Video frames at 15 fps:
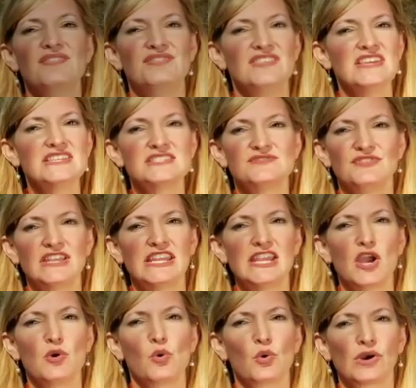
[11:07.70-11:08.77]
This
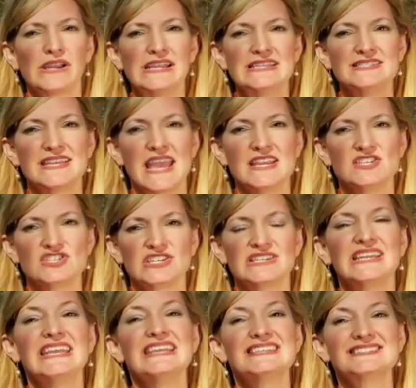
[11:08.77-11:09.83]
video orientation
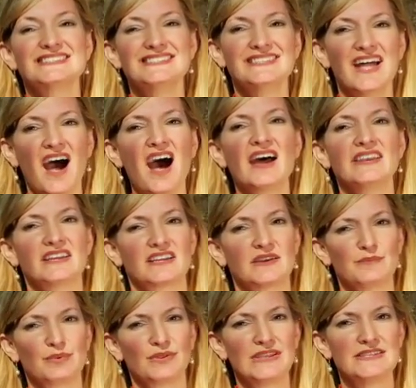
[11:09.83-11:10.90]
is not a
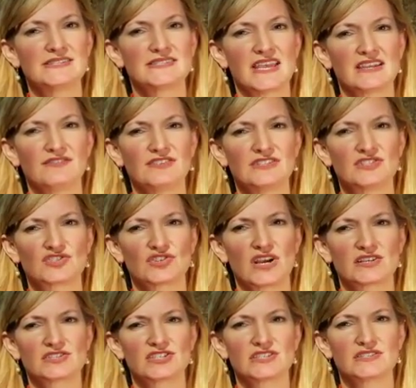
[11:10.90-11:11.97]
complete set of
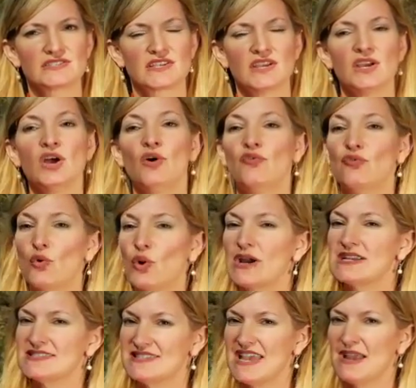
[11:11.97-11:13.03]
instructions. For
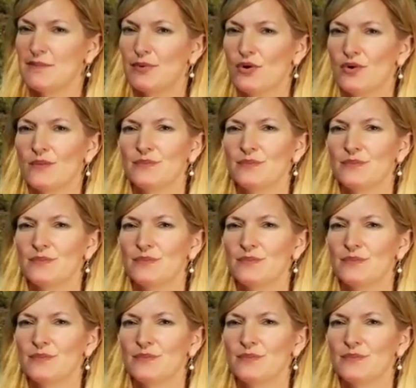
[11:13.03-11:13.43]
example,